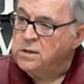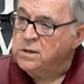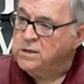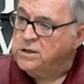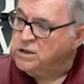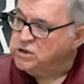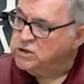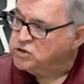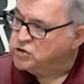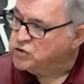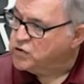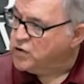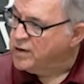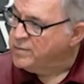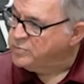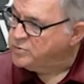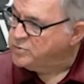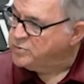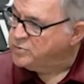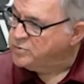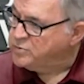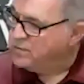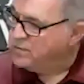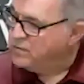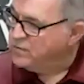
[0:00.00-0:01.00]

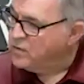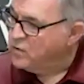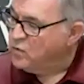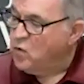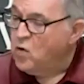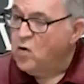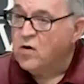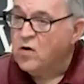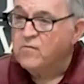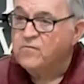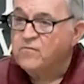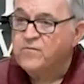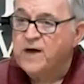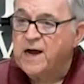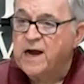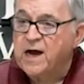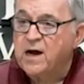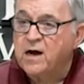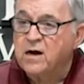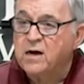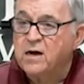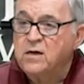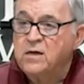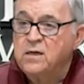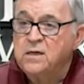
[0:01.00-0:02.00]
description of the
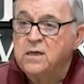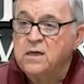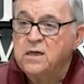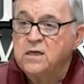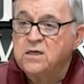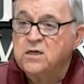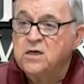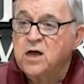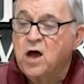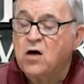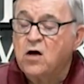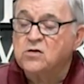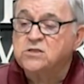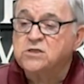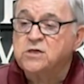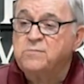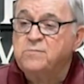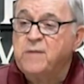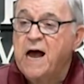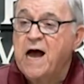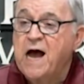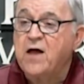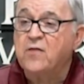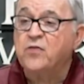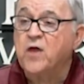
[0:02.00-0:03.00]
warfare talks
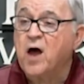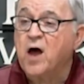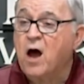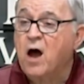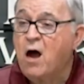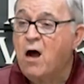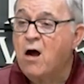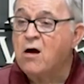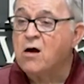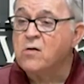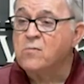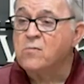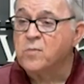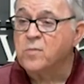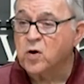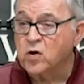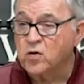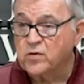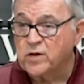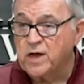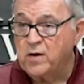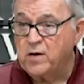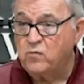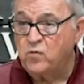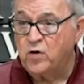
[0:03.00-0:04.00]
about the
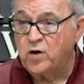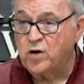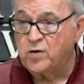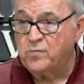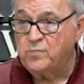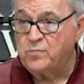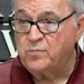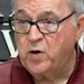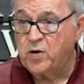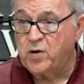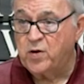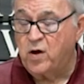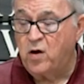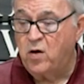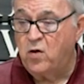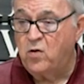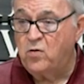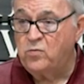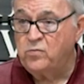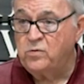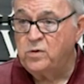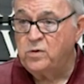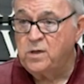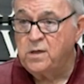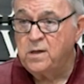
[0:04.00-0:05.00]
armor that we're to put
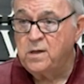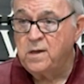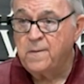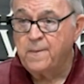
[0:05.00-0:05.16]
on,